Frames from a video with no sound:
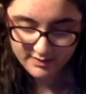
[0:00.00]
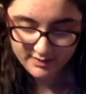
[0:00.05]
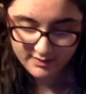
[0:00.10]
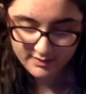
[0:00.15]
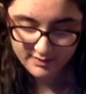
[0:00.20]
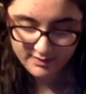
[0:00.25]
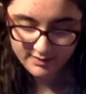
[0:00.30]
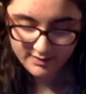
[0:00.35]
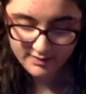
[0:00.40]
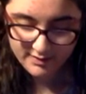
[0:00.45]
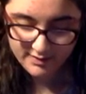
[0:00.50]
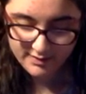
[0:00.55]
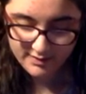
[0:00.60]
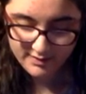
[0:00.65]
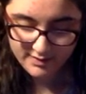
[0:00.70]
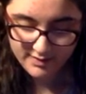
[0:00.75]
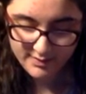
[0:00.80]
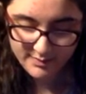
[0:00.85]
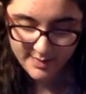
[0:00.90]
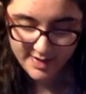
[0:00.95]

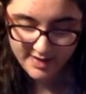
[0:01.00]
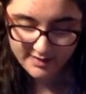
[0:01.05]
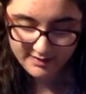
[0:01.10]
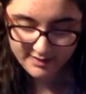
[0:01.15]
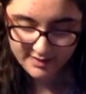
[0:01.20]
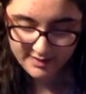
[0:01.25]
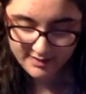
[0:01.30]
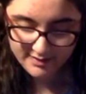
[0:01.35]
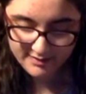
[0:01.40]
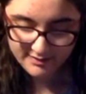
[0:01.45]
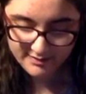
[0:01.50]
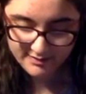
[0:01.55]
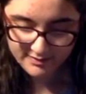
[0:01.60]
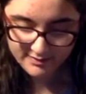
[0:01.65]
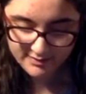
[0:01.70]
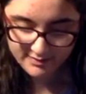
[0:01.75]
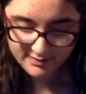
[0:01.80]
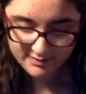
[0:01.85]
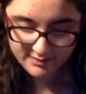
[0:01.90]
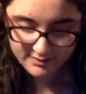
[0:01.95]
Isabella.
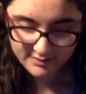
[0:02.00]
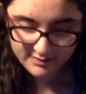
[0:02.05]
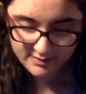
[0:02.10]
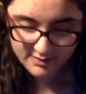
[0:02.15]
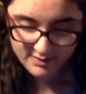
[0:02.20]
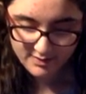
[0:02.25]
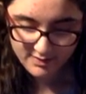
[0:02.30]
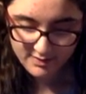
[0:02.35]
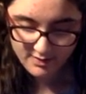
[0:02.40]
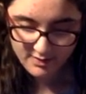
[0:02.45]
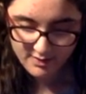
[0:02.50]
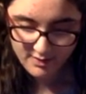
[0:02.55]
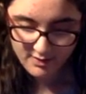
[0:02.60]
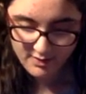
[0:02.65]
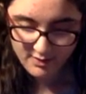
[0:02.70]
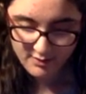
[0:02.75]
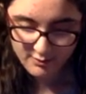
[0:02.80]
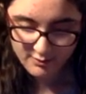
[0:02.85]
Oh yeah.